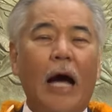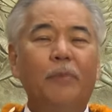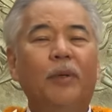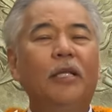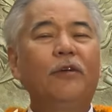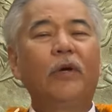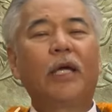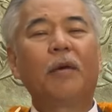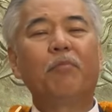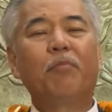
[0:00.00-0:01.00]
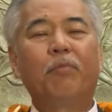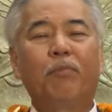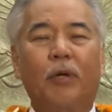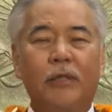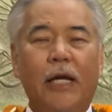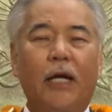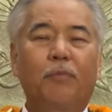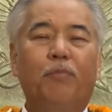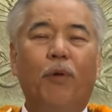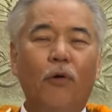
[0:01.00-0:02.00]
I believe we can
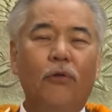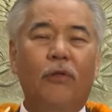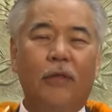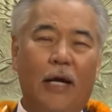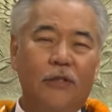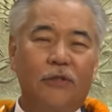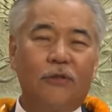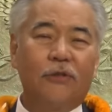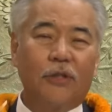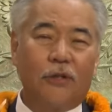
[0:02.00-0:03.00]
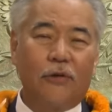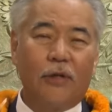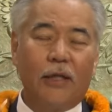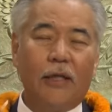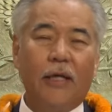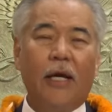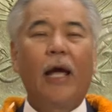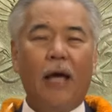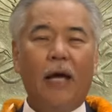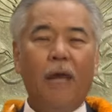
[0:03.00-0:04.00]
protect both national security
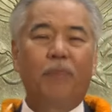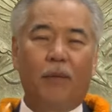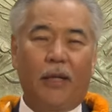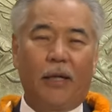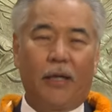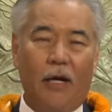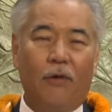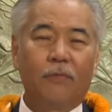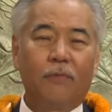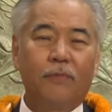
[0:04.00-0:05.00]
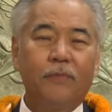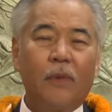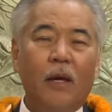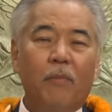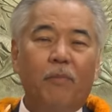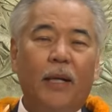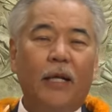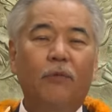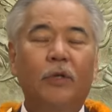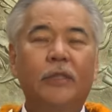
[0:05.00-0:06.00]
and public health,
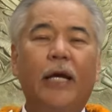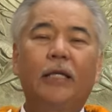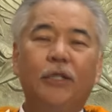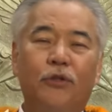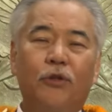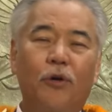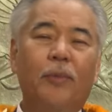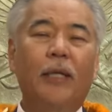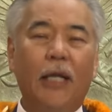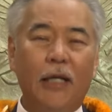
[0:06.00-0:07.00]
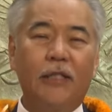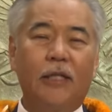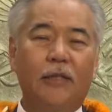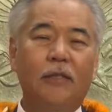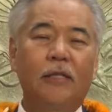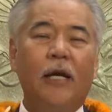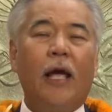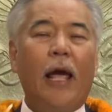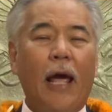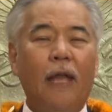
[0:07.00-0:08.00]
but it will take determination
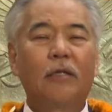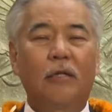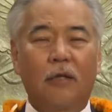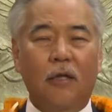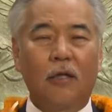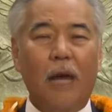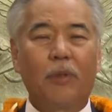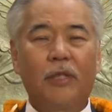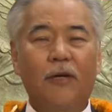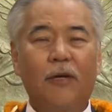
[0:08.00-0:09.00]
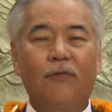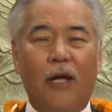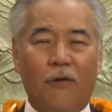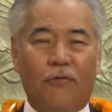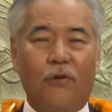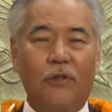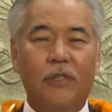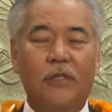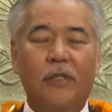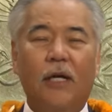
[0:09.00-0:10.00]
and the collaborative
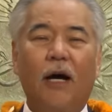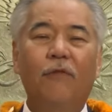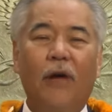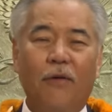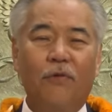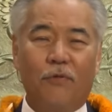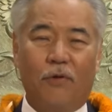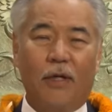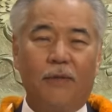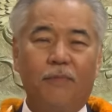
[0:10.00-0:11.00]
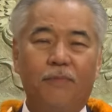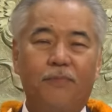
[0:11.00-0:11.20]
efforts of everyone.